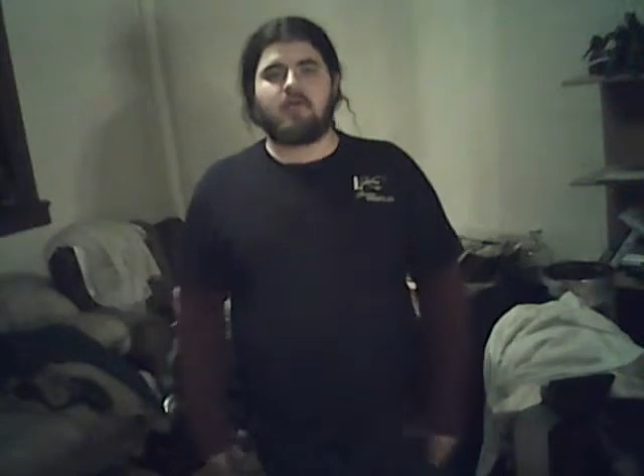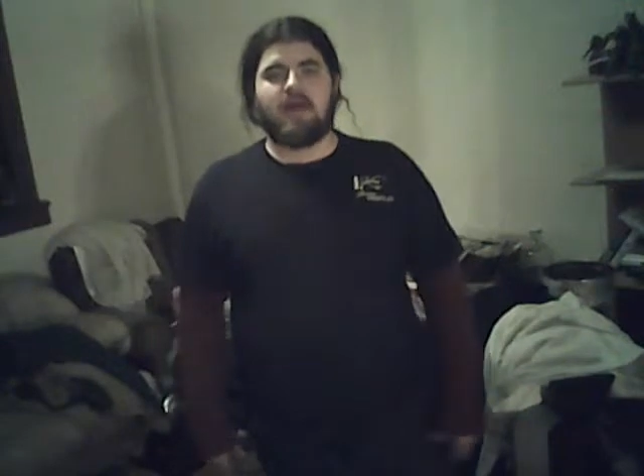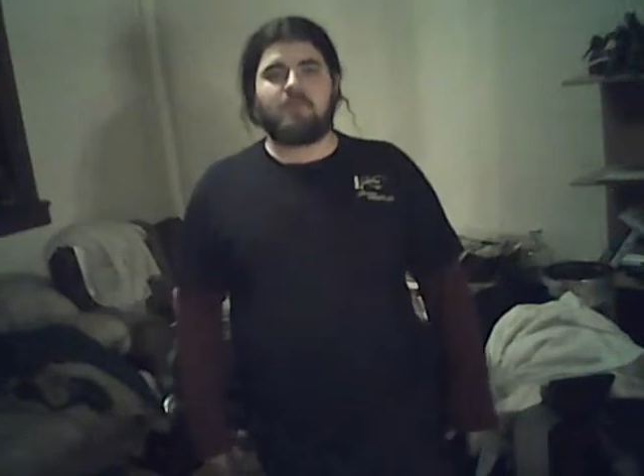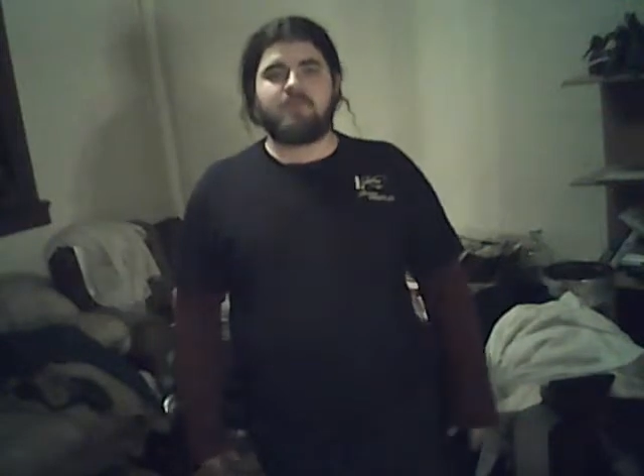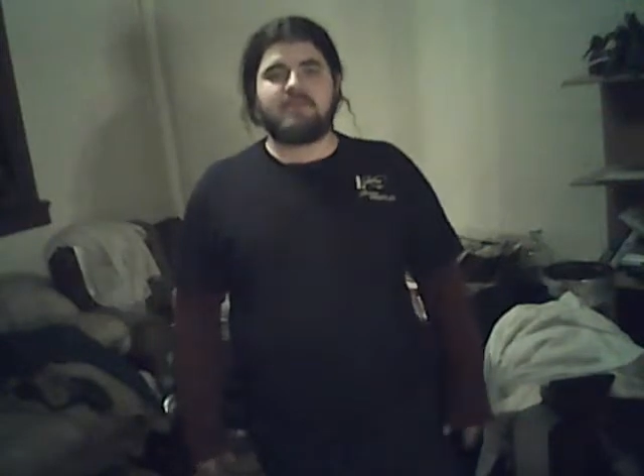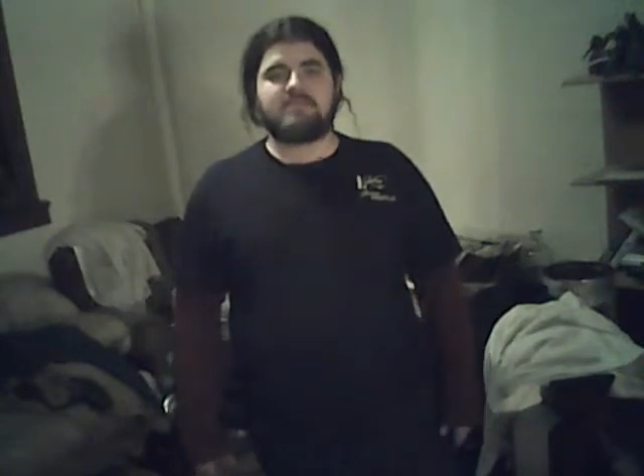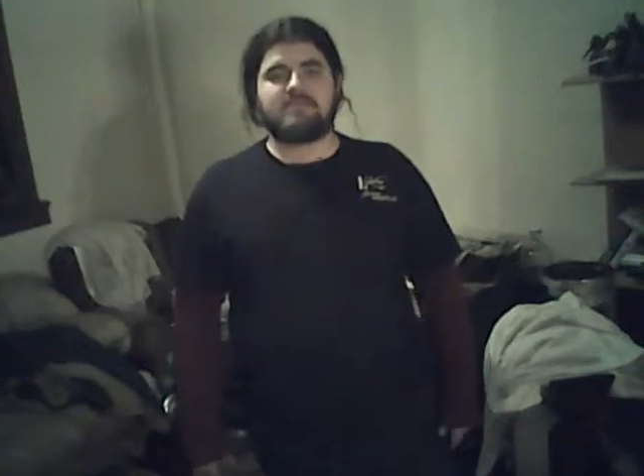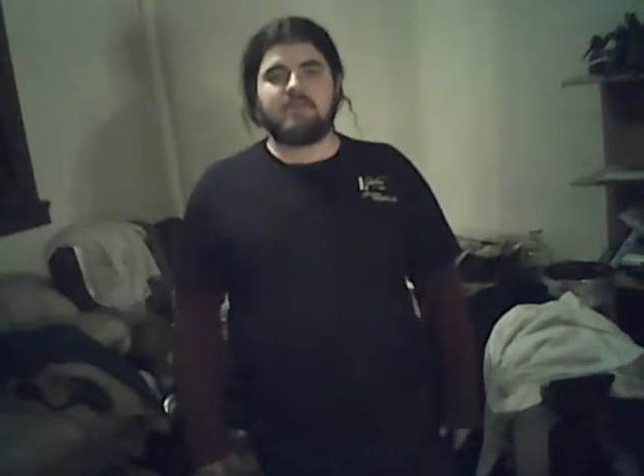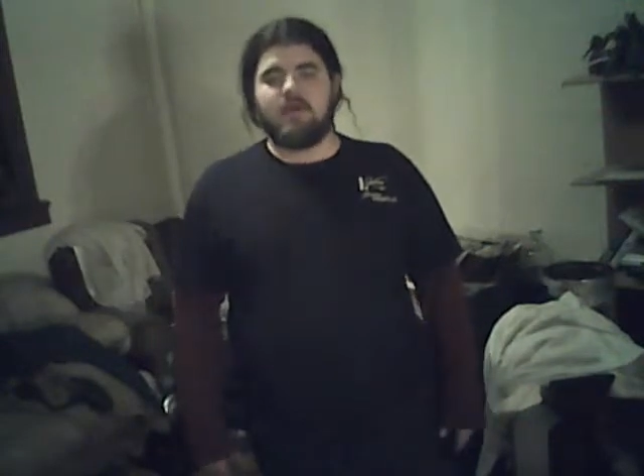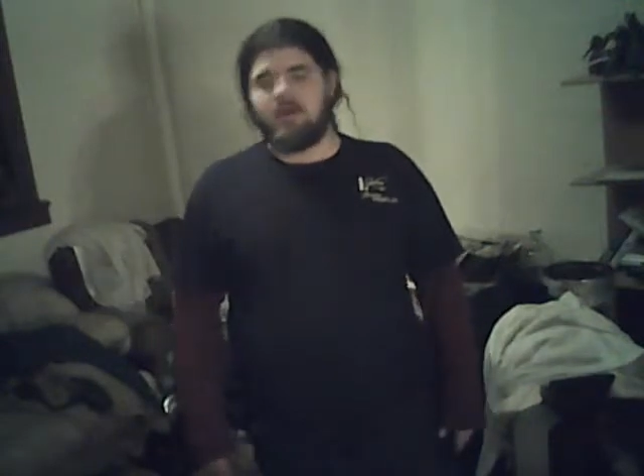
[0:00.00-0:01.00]

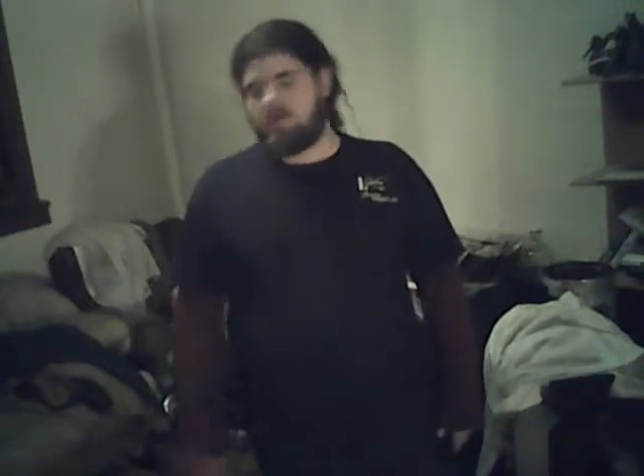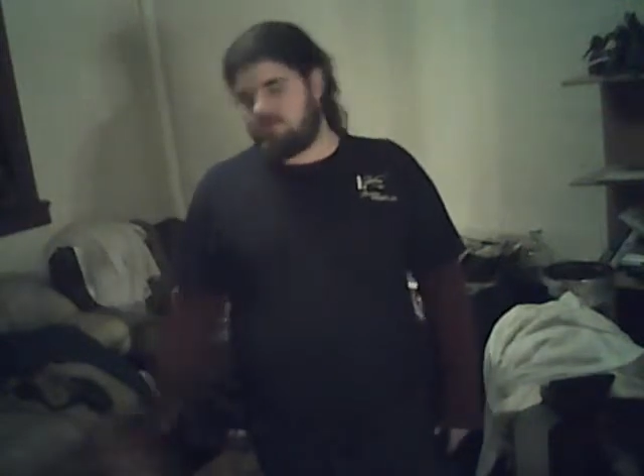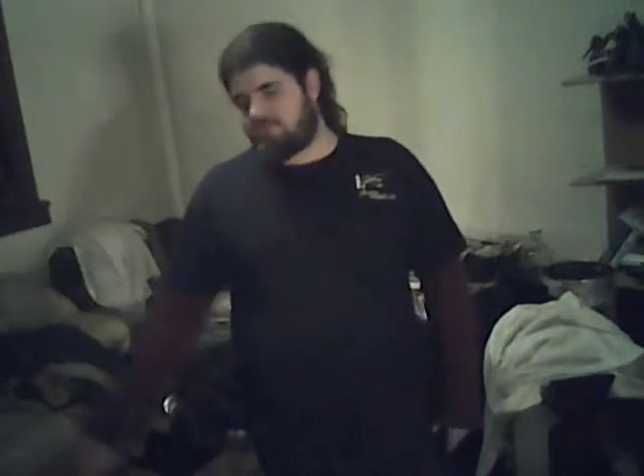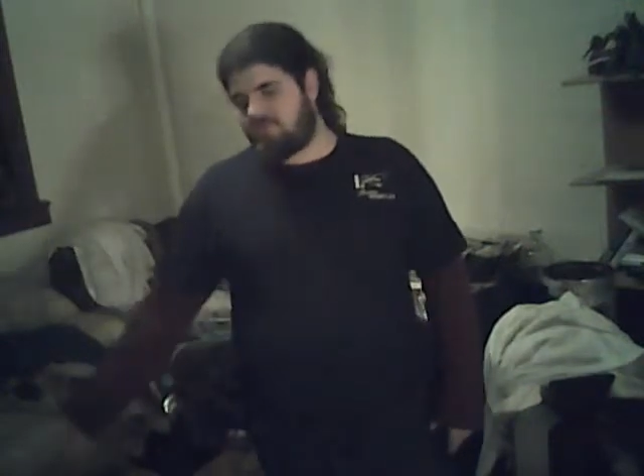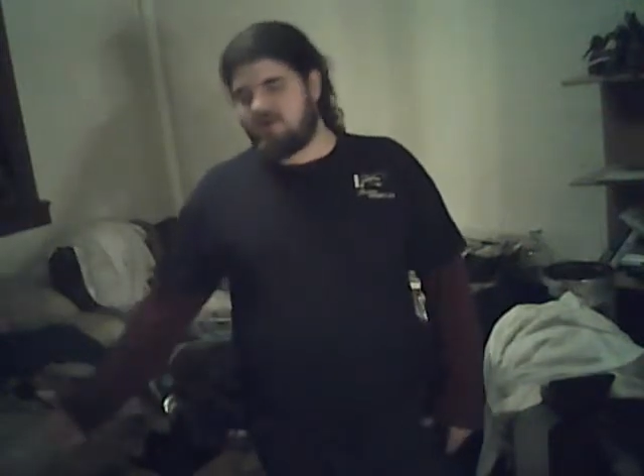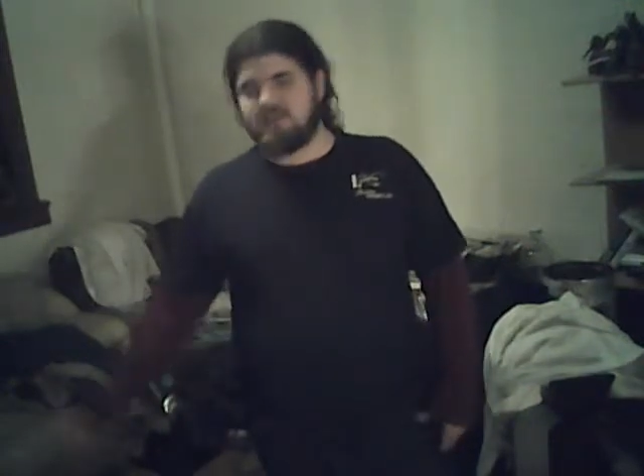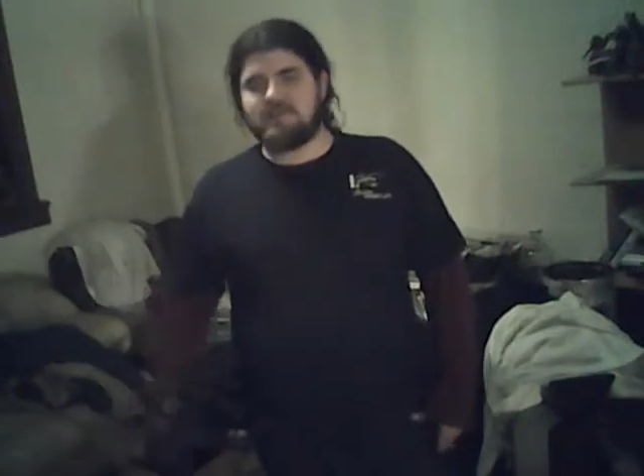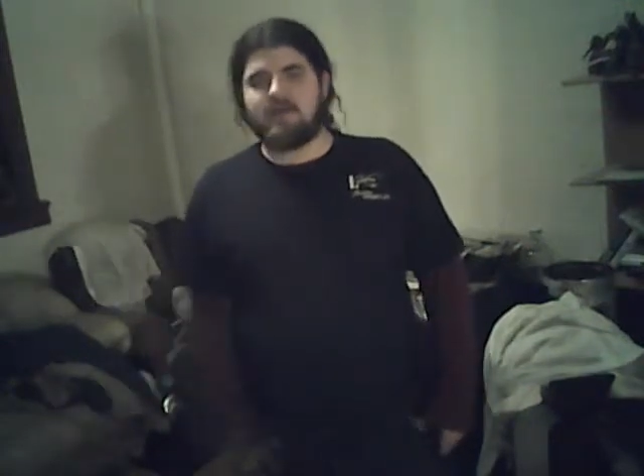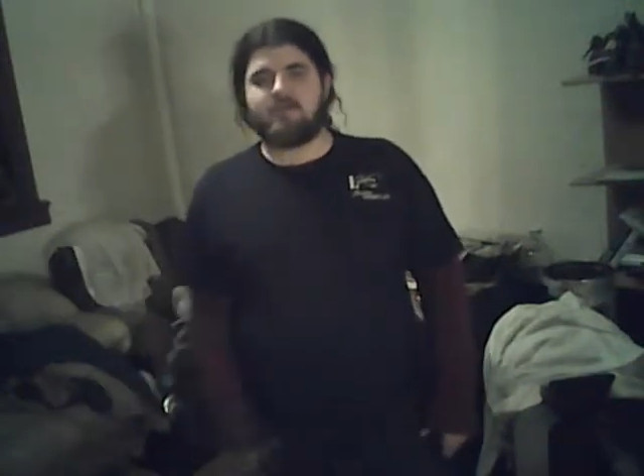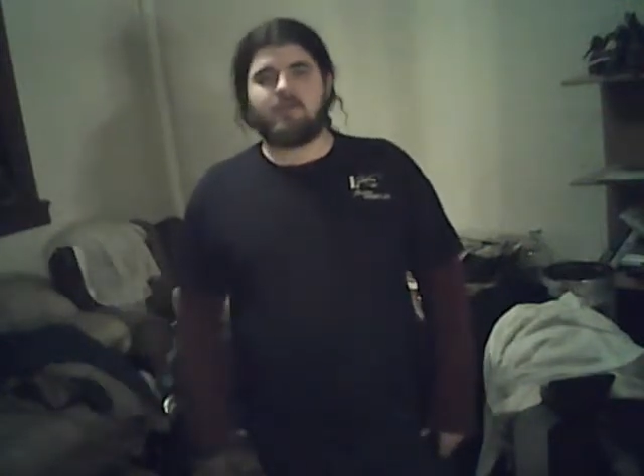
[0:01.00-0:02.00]
helpless, you're falling
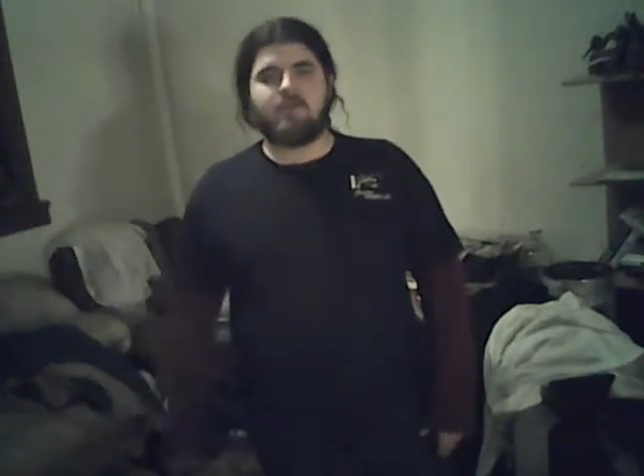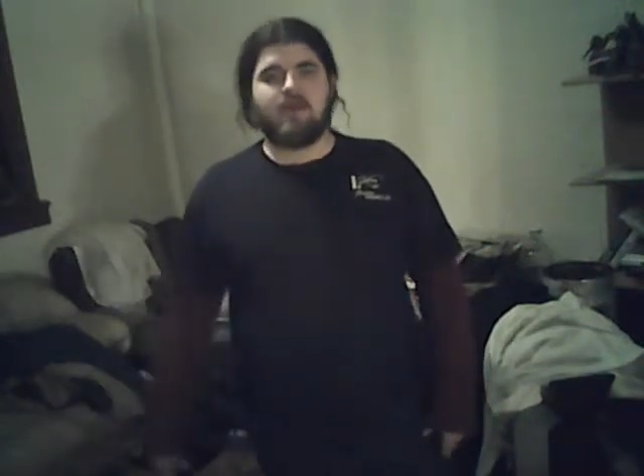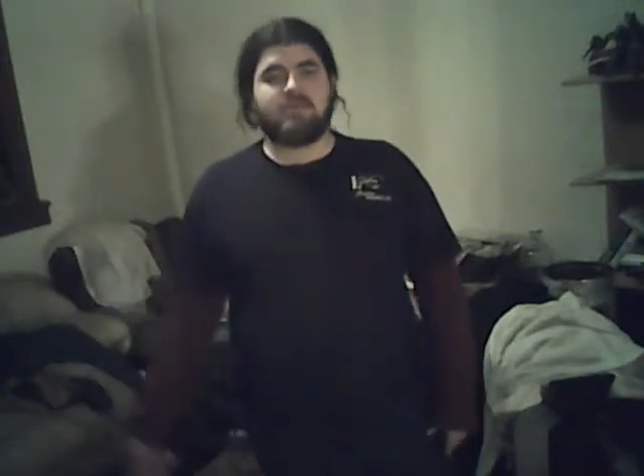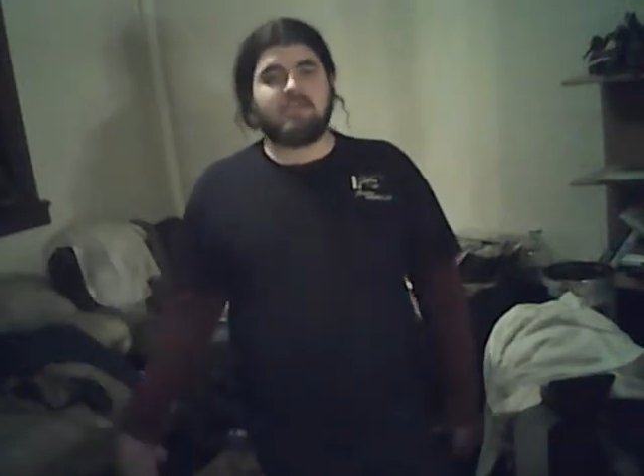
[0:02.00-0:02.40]
down on the ground,